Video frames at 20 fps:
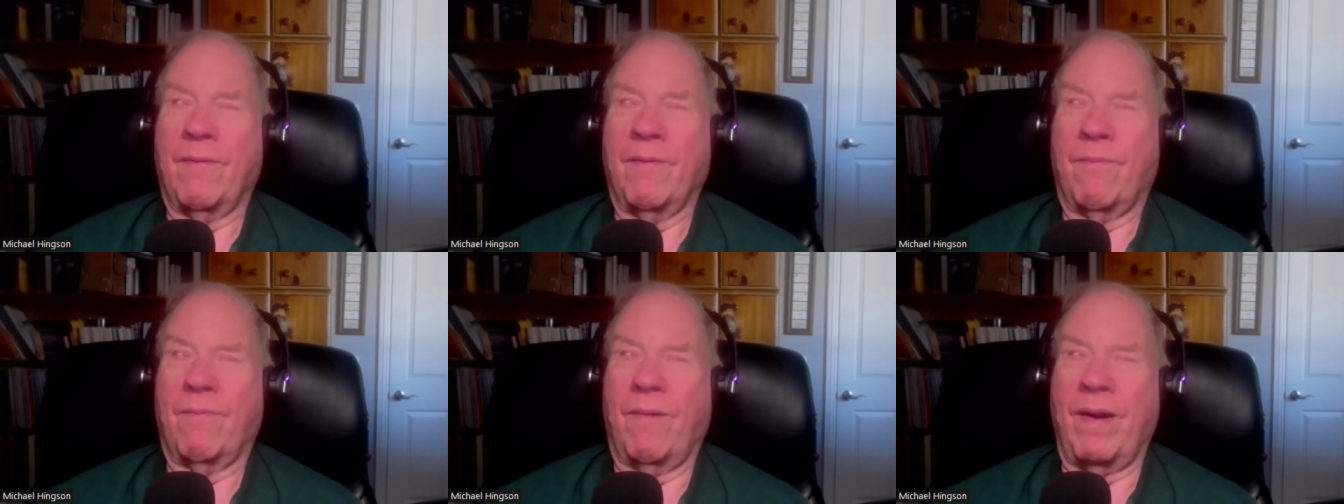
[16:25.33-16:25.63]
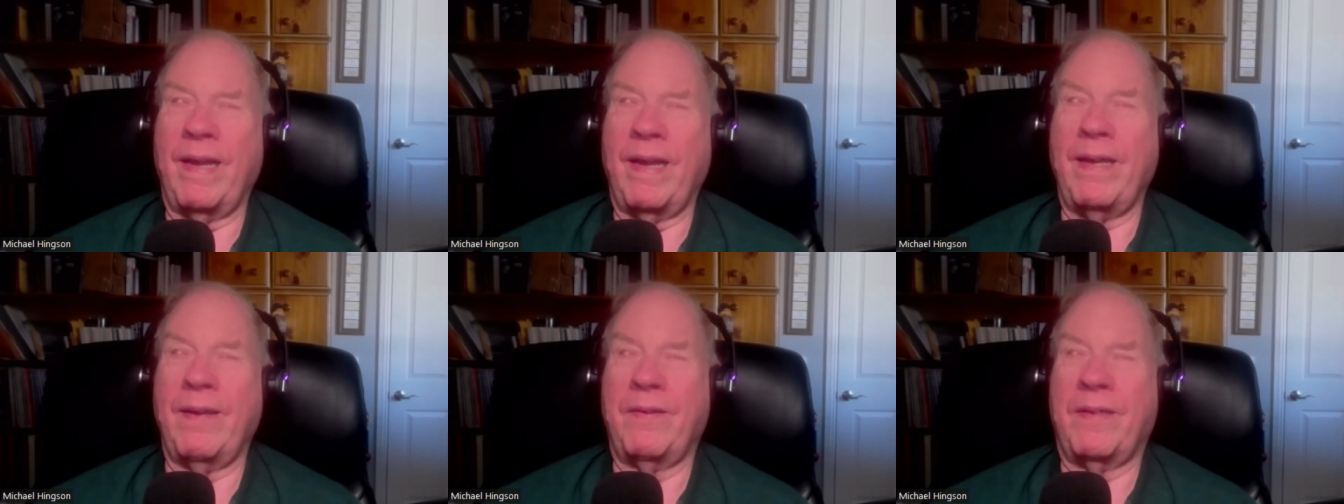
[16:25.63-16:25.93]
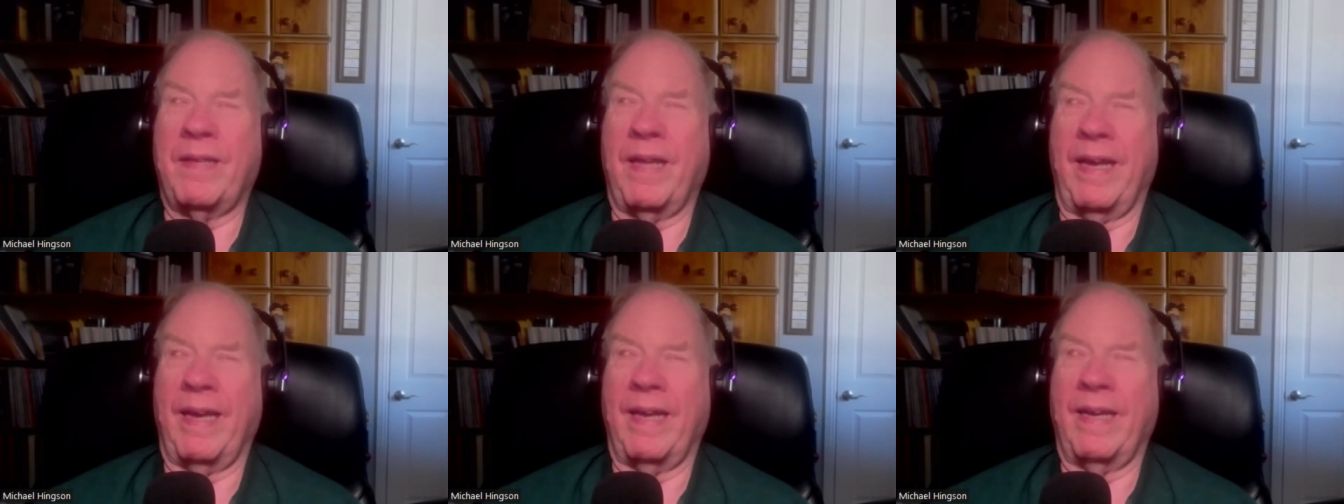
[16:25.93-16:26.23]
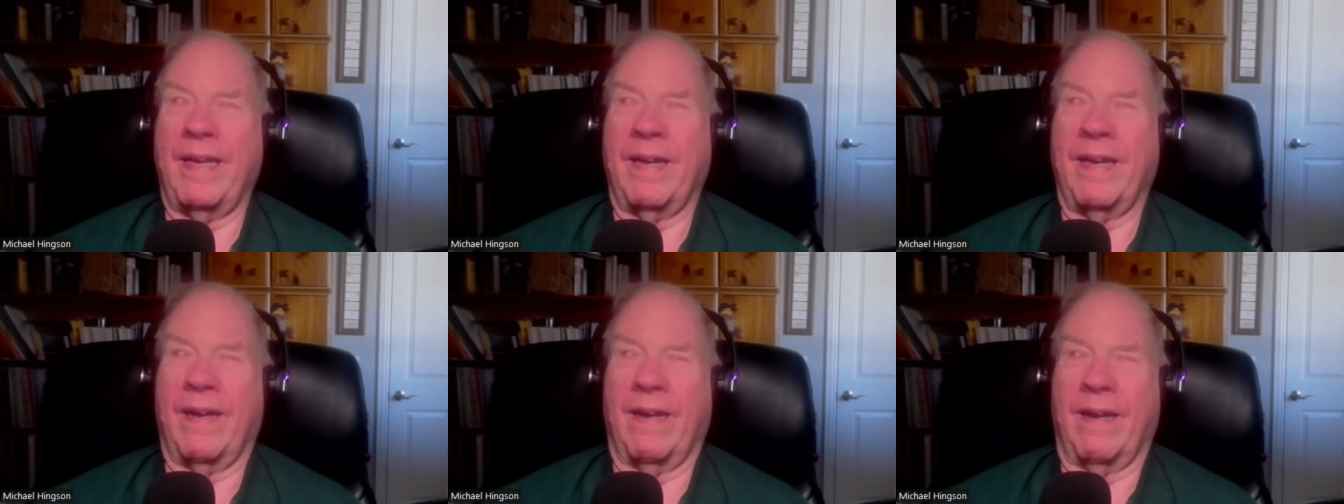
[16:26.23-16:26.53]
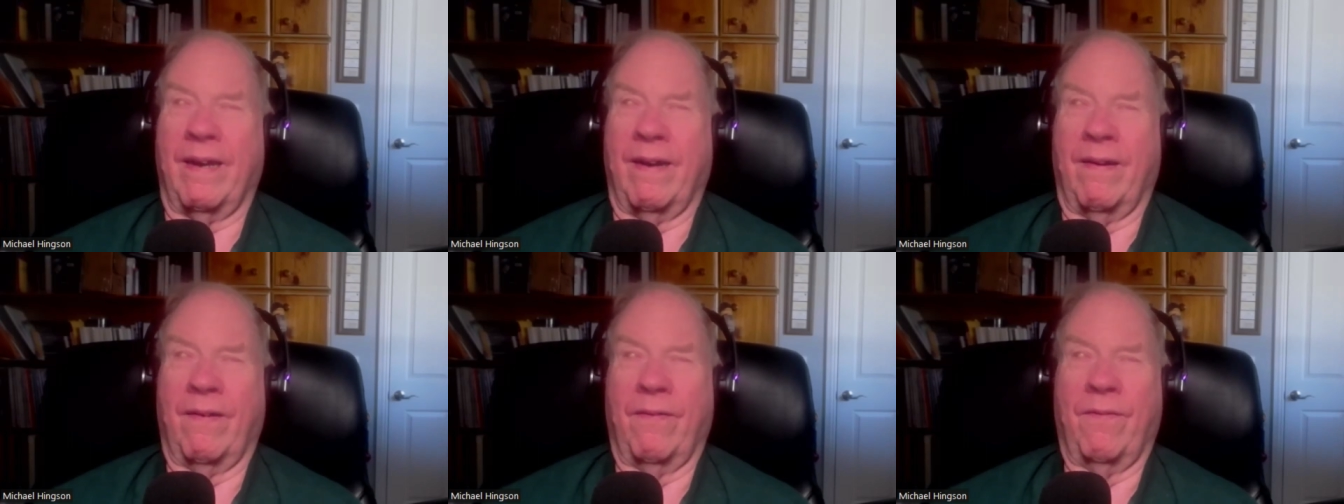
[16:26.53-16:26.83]
what do you think
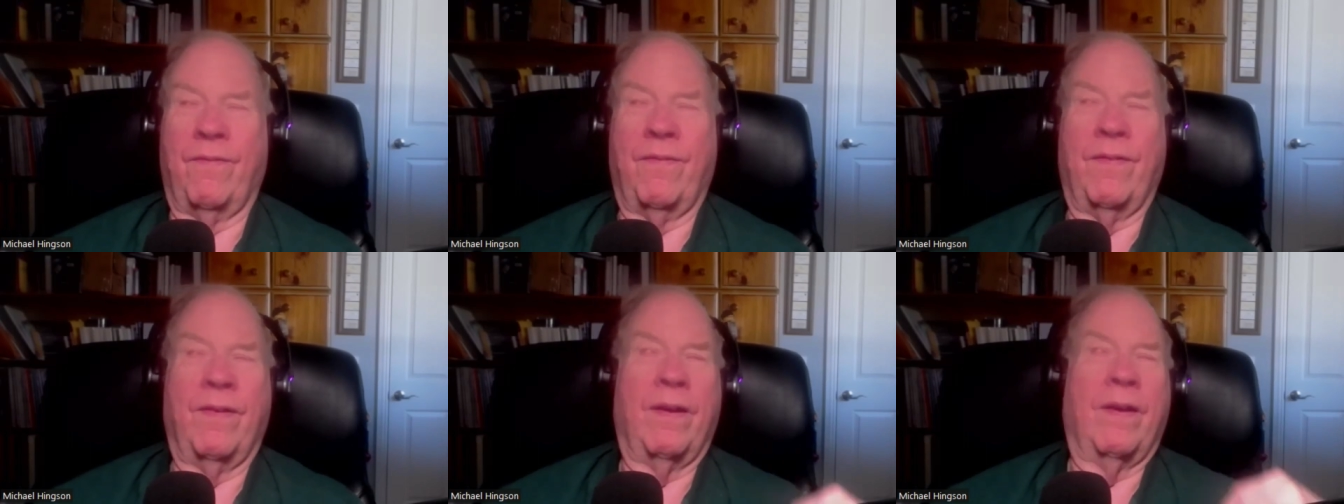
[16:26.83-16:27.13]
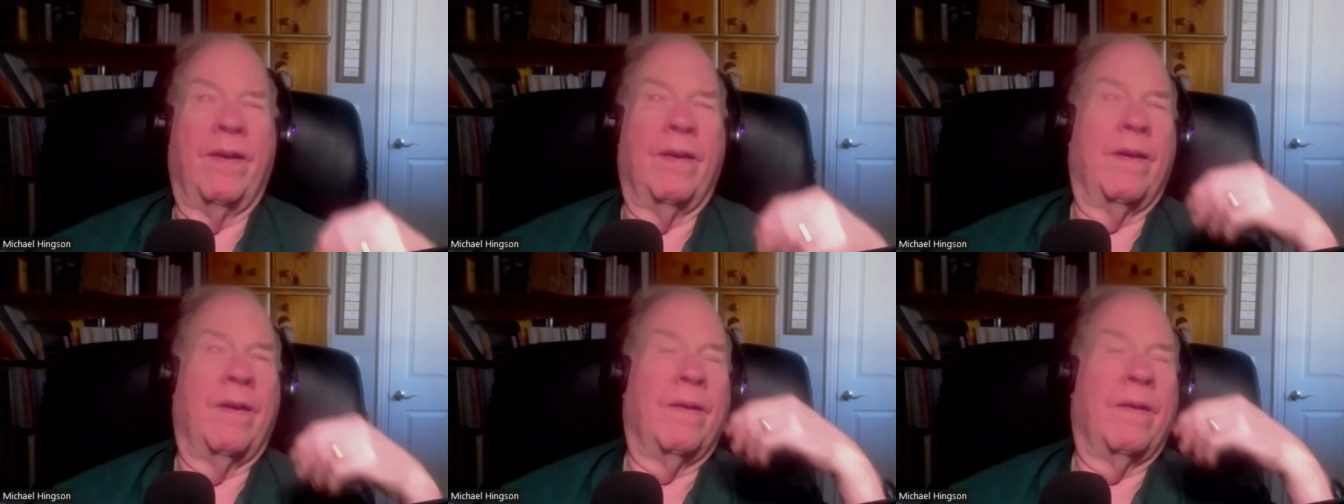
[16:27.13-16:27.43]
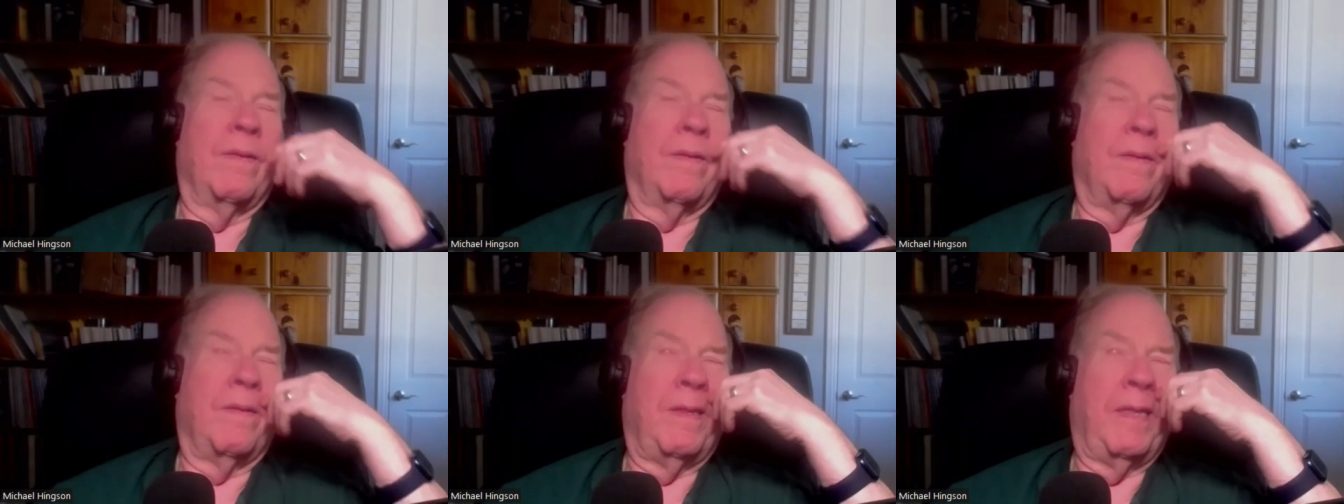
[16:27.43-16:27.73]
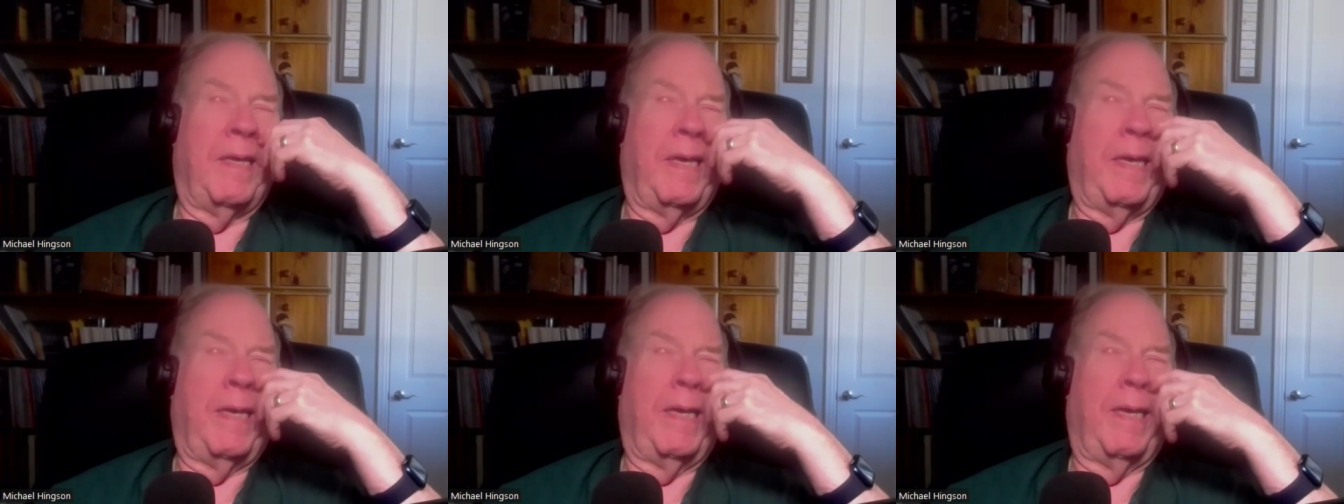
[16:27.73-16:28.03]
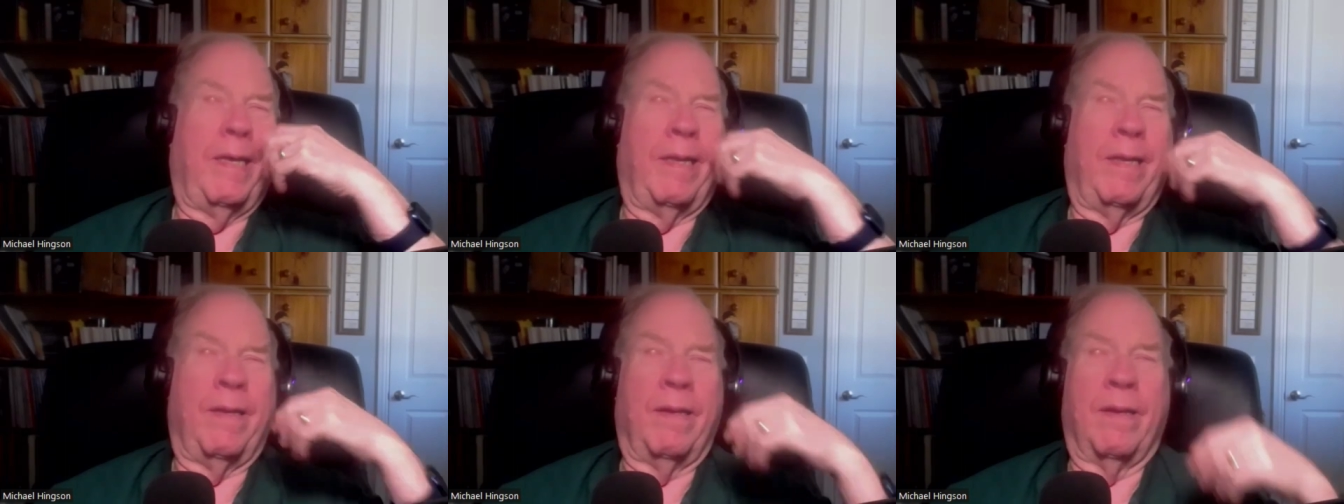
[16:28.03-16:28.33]
of
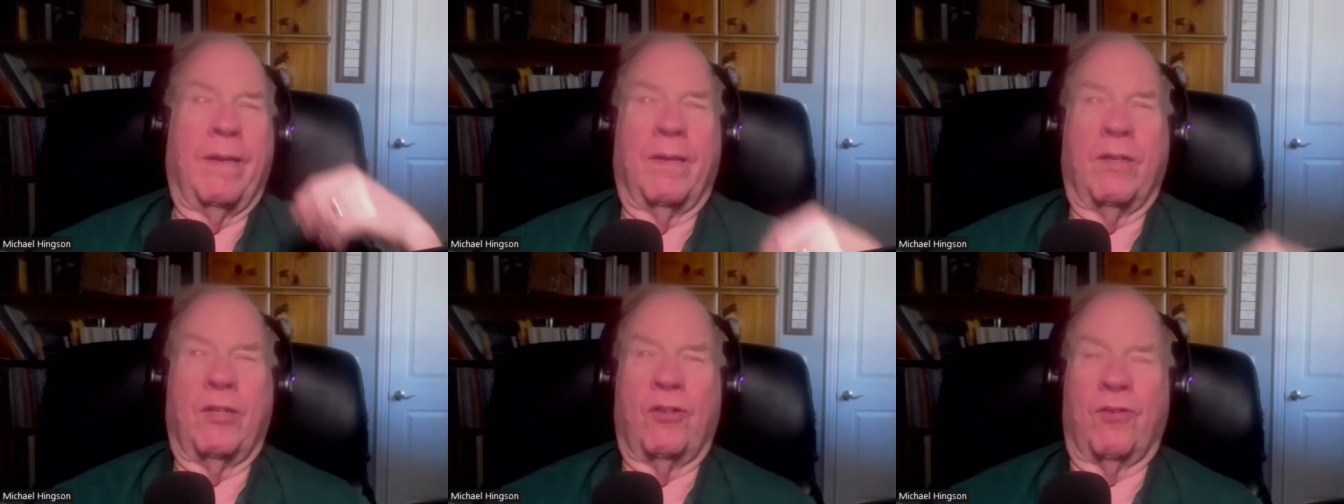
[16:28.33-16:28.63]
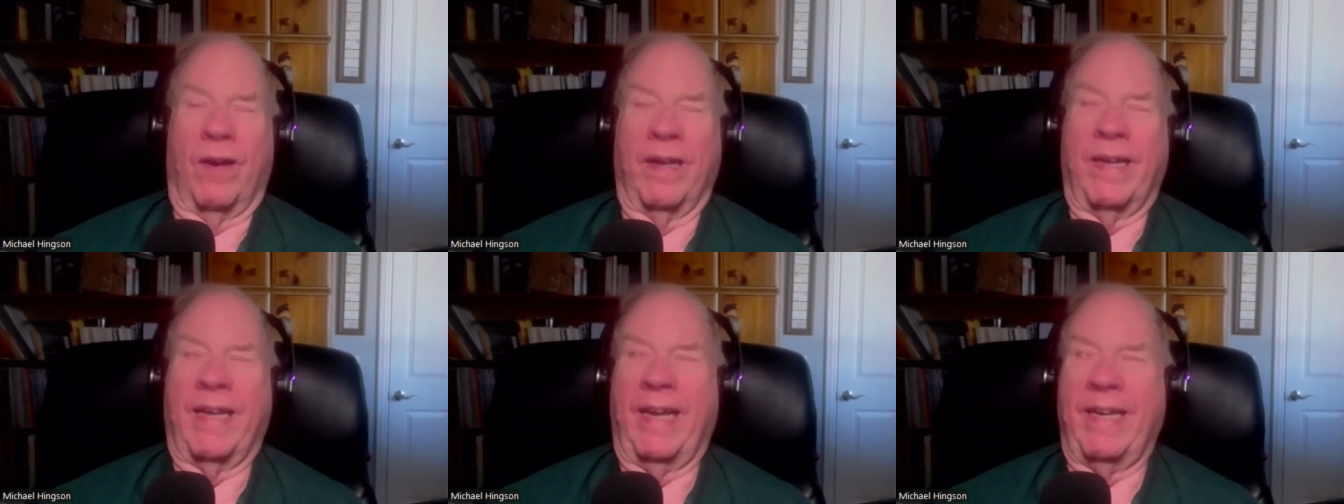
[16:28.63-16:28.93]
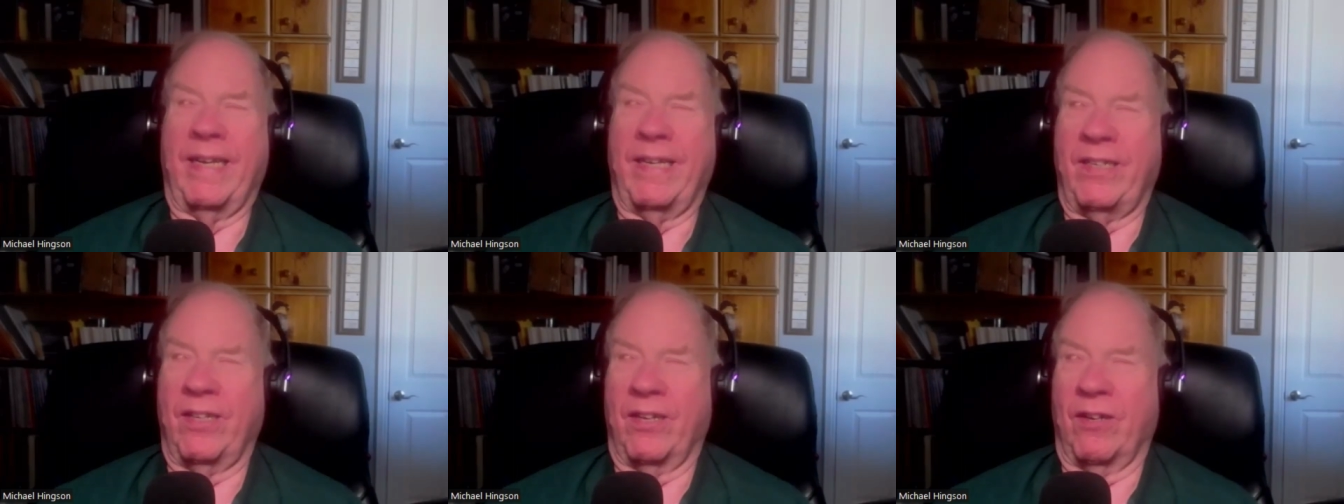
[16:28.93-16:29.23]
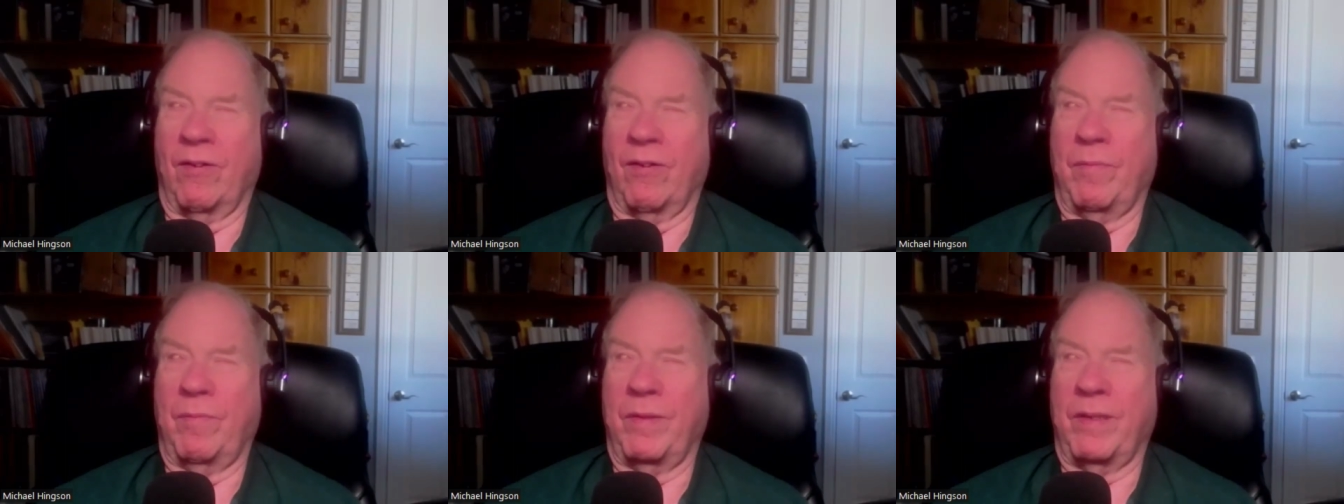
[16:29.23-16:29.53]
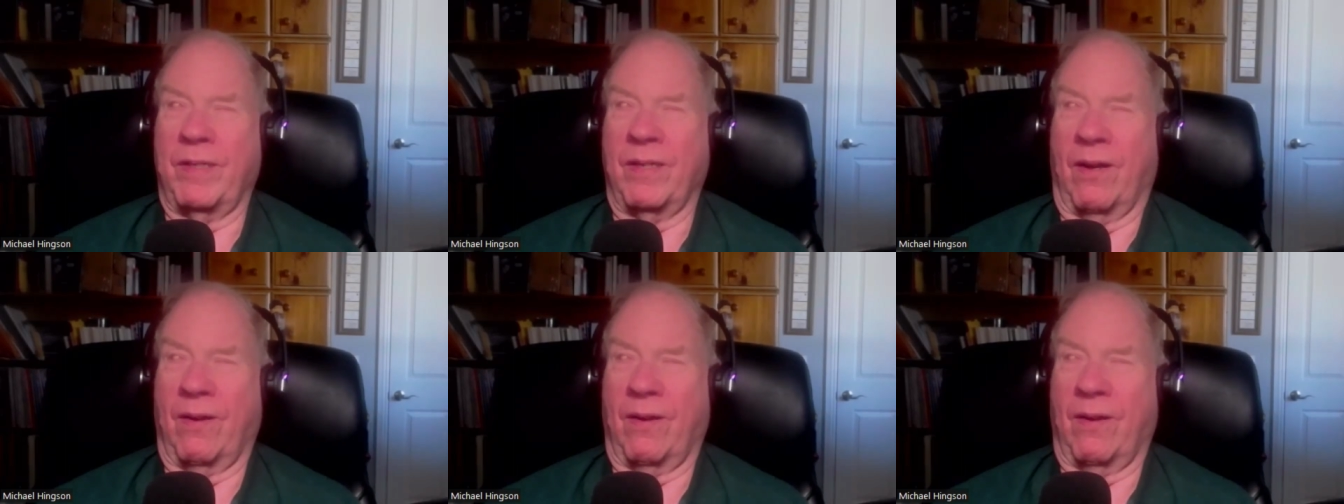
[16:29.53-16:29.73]
the truncated domes,